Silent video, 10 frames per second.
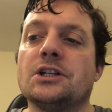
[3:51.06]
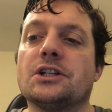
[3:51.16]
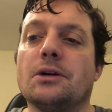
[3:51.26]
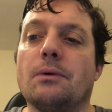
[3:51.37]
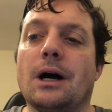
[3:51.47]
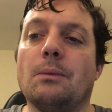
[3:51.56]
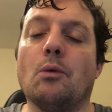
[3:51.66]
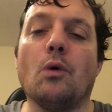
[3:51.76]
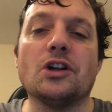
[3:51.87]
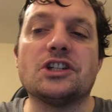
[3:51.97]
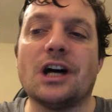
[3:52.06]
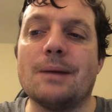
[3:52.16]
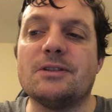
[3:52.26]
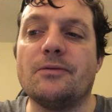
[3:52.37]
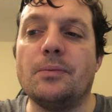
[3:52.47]
So what
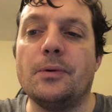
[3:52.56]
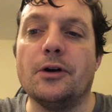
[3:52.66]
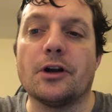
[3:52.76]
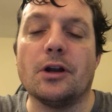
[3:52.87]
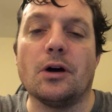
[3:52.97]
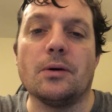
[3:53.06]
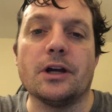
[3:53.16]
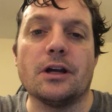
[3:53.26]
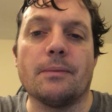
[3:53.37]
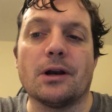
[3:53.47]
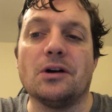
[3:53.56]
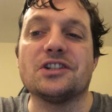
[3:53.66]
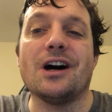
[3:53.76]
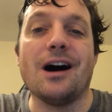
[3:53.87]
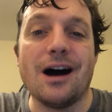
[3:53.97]
types of pure economic
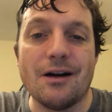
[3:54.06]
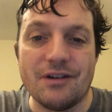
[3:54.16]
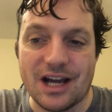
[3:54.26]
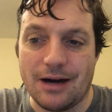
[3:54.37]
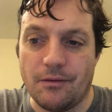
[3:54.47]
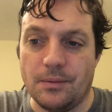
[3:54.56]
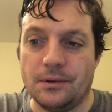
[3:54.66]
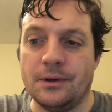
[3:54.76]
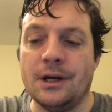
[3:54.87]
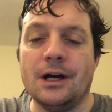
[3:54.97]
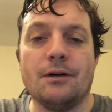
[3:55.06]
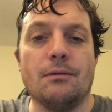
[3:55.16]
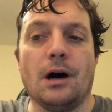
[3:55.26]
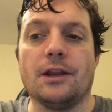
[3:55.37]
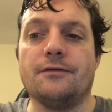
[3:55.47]
loss are recoverable?
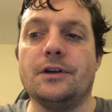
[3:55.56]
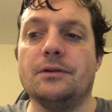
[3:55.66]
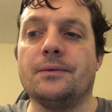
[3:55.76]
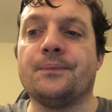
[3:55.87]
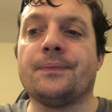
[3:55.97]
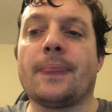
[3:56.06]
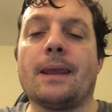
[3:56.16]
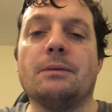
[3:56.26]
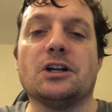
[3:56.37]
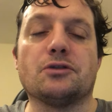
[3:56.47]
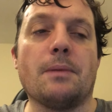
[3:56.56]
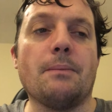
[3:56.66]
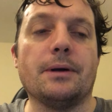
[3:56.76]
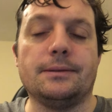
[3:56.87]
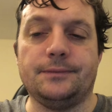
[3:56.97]
Rather few. Because
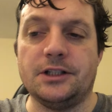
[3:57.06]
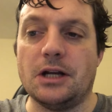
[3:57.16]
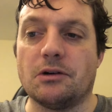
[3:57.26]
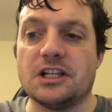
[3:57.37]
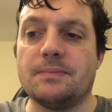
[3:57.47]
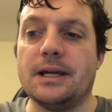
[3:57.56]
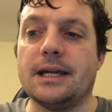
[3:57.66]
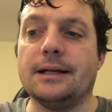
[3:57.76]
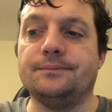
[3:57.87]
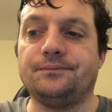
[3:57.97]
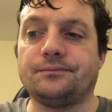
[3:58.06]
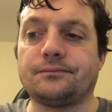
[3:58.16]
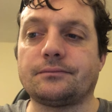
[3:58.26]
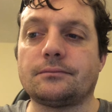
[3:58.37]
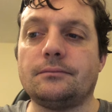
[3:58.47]
remember, generally speaking,
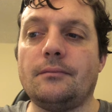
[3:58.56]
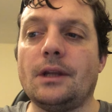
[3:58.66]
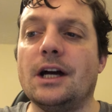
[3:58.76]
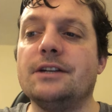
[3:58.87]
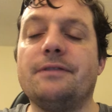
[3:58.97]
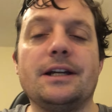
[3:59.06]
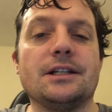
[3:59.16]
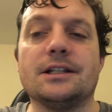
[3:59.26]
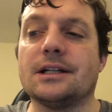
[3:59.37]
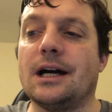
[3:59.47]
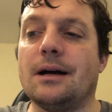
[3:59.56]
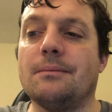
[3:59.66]
a defendant